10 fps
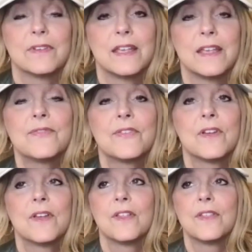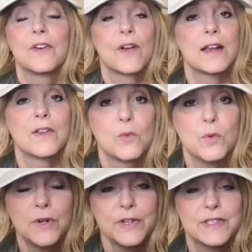if they're out of the
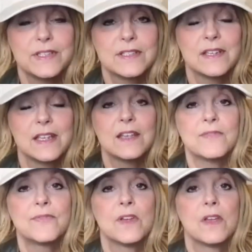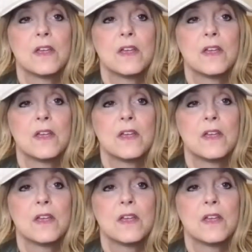woods, if